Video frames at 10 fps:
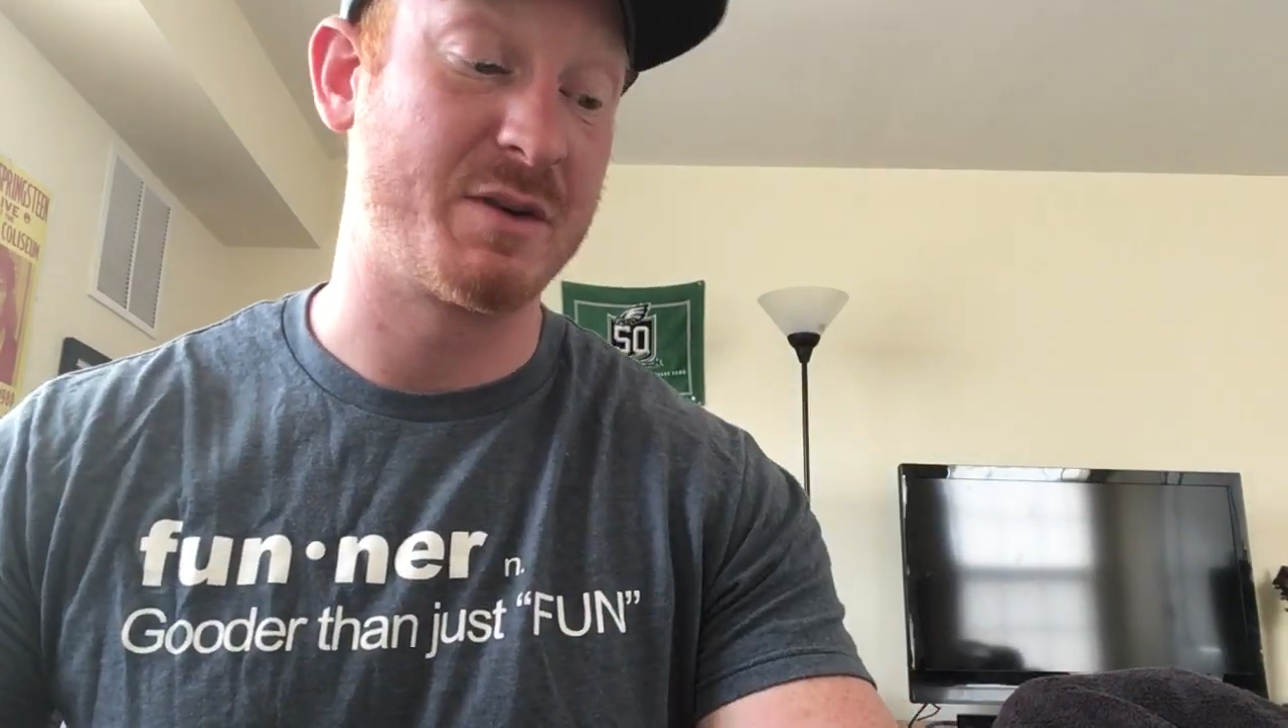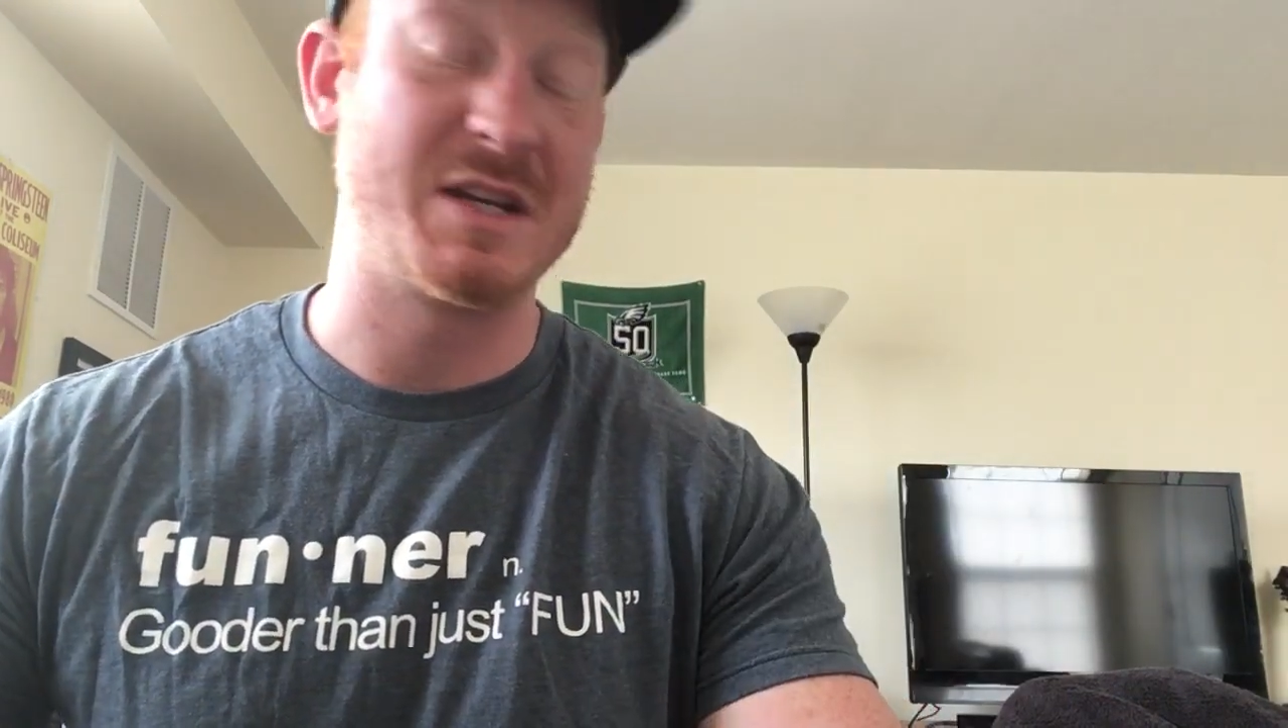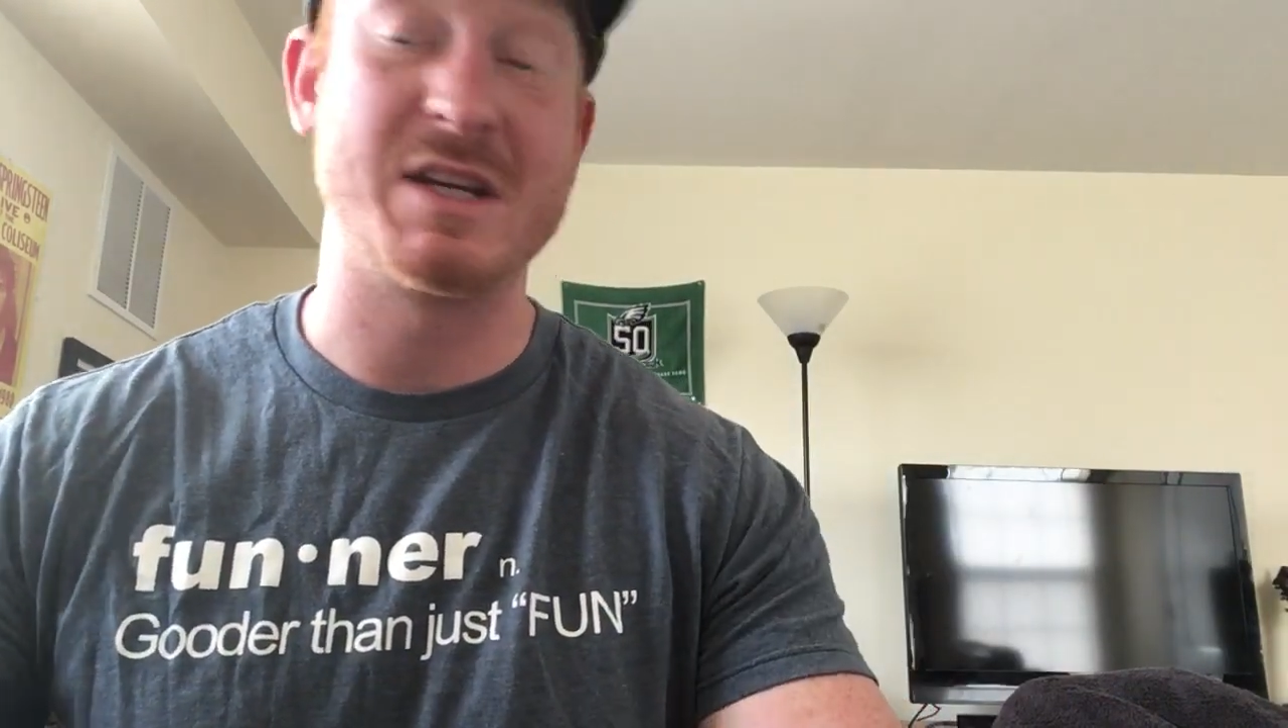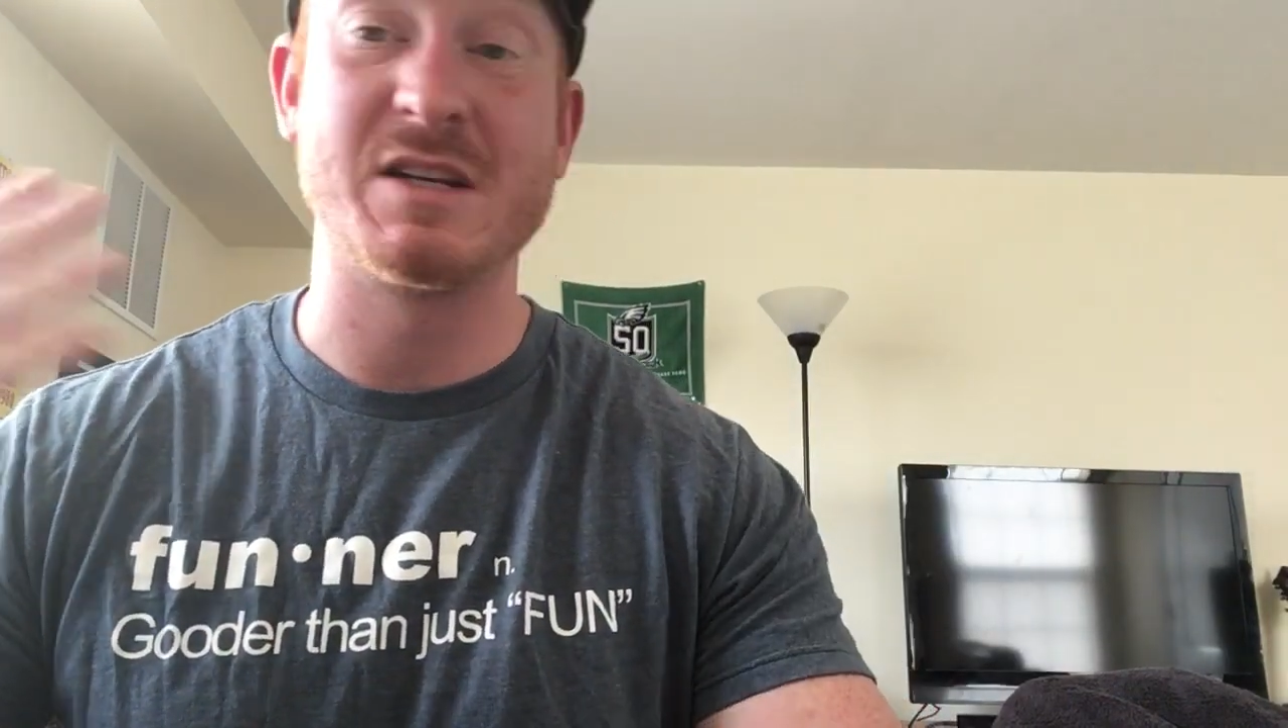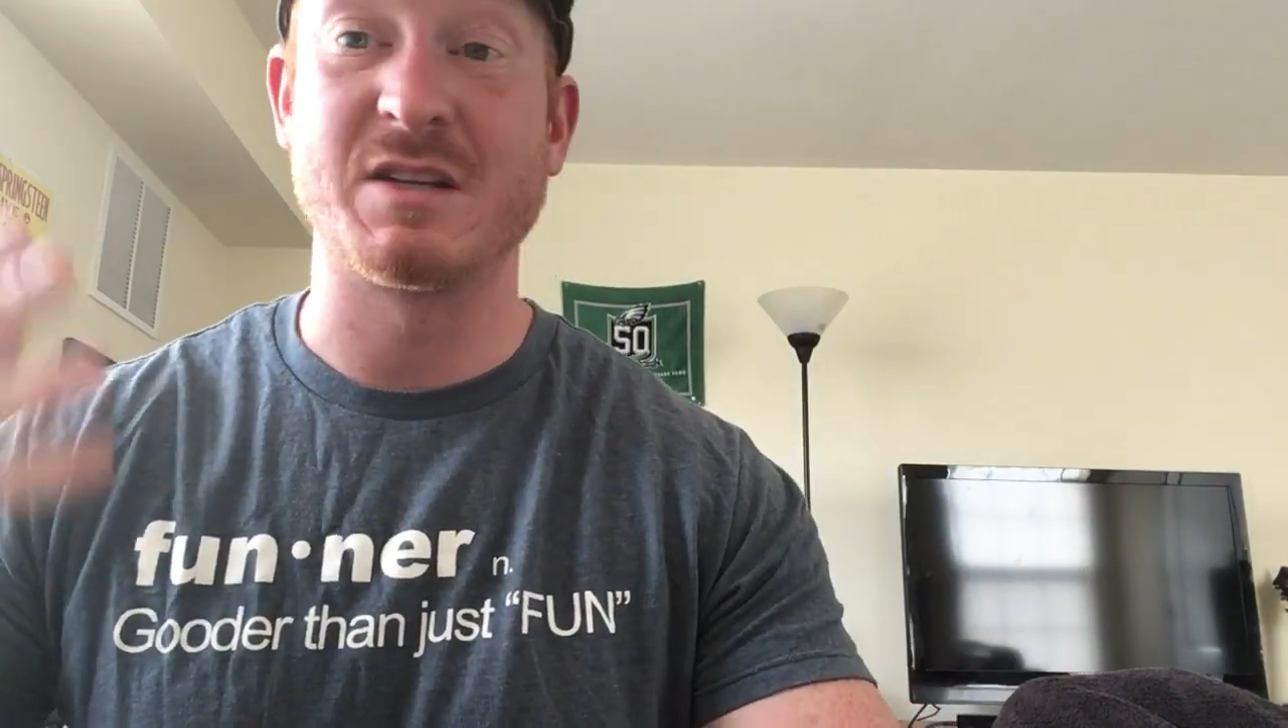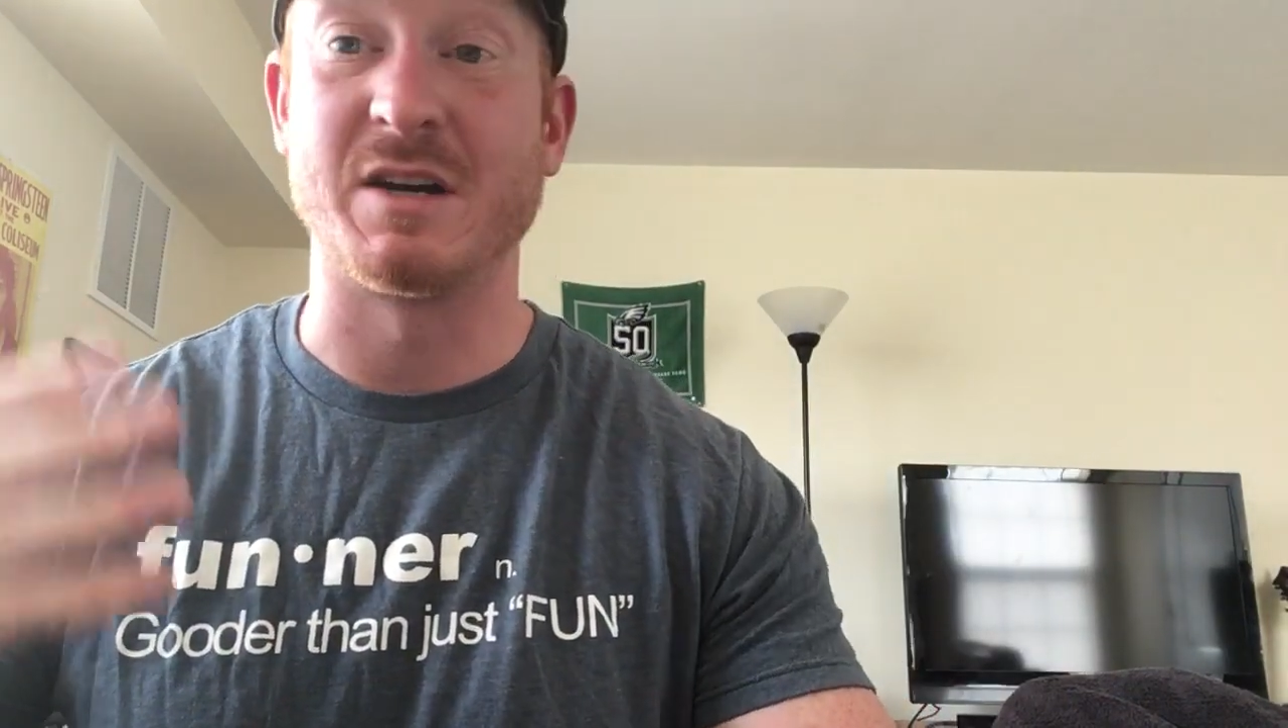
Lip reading: He needed to